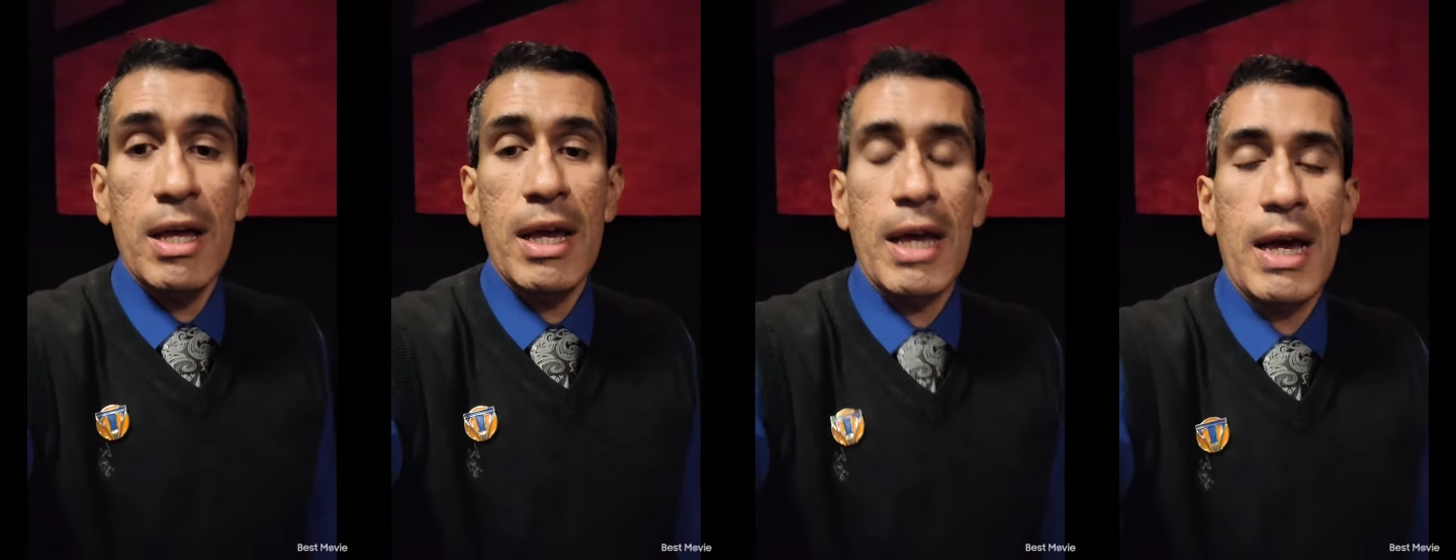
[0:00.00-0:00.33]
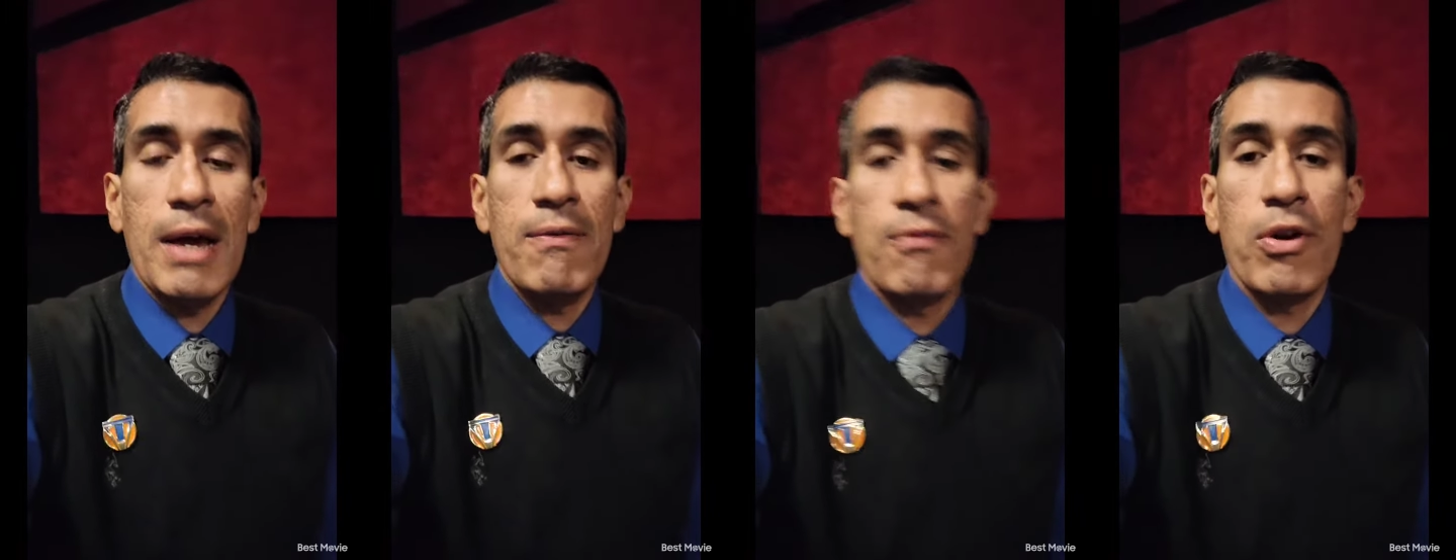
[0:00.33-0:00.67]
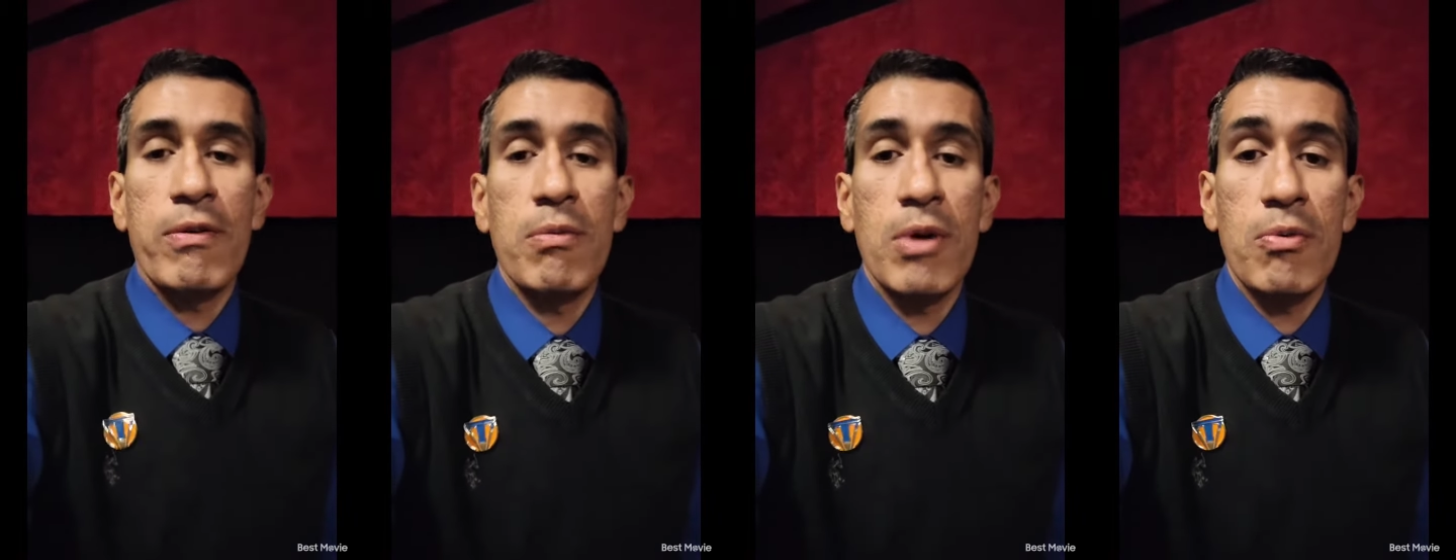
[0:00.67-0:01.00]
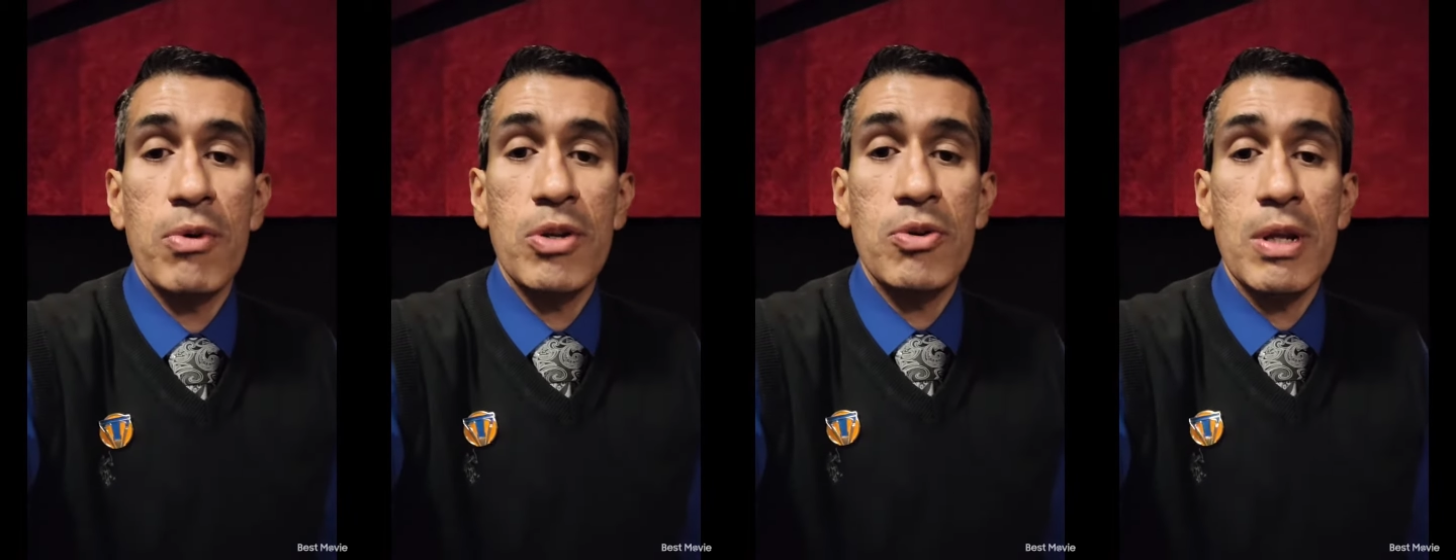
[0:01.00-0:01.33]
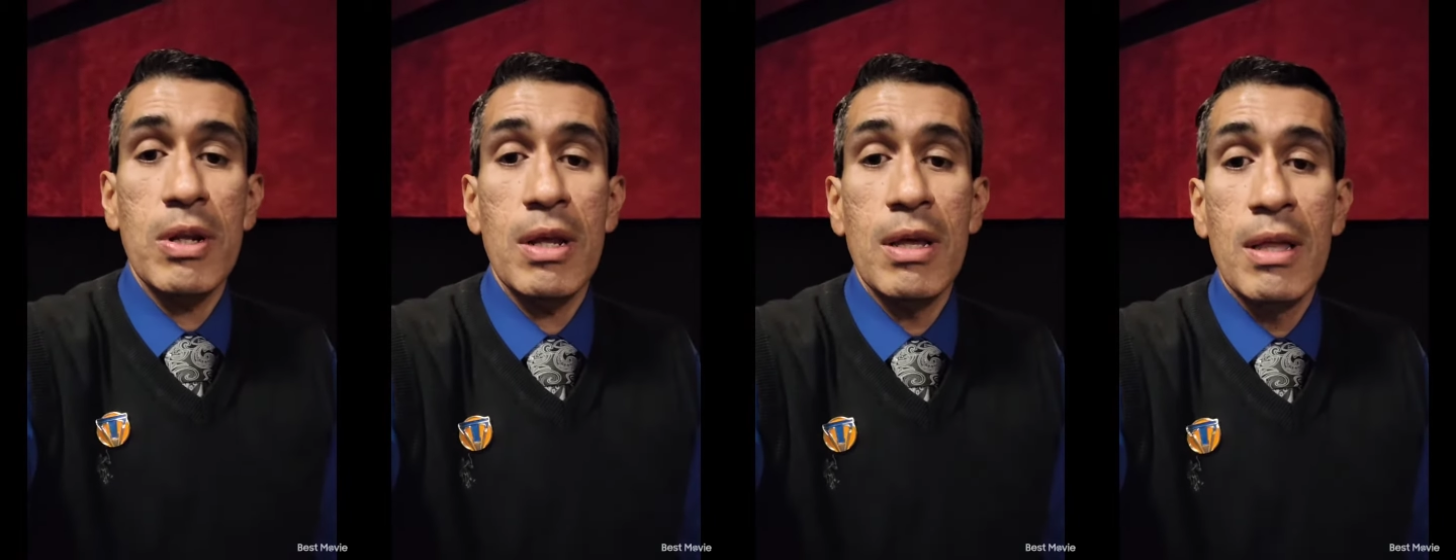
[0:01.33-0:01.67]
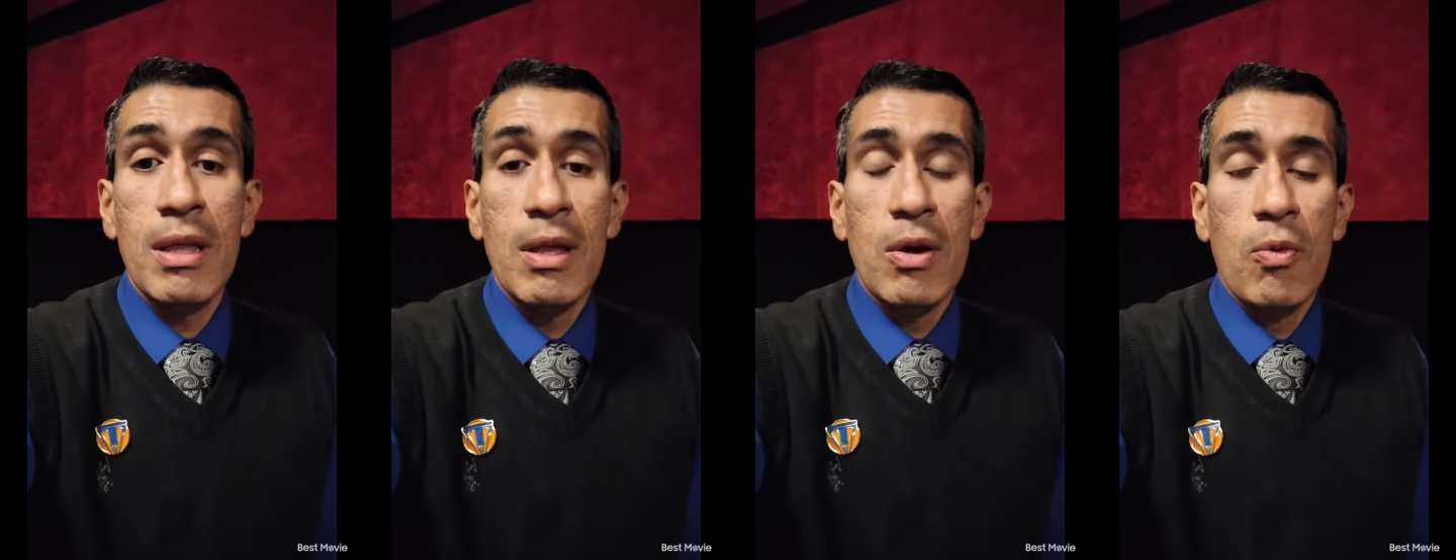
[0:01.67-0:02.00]
And for everyone wondering
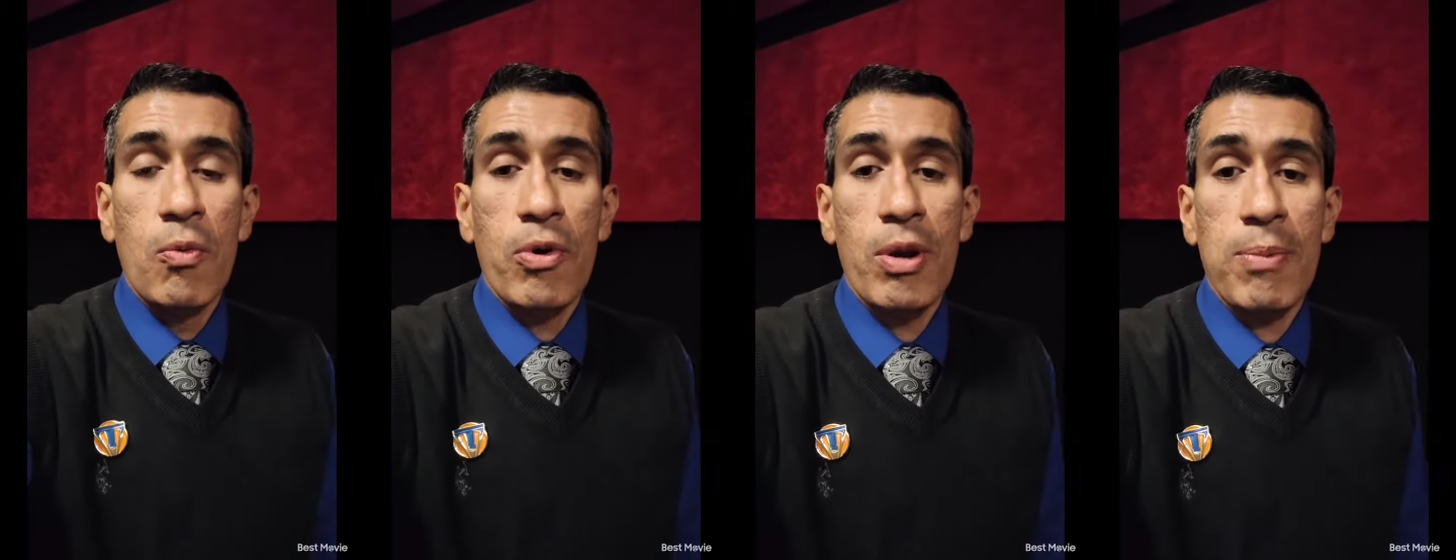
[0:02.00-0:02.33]
where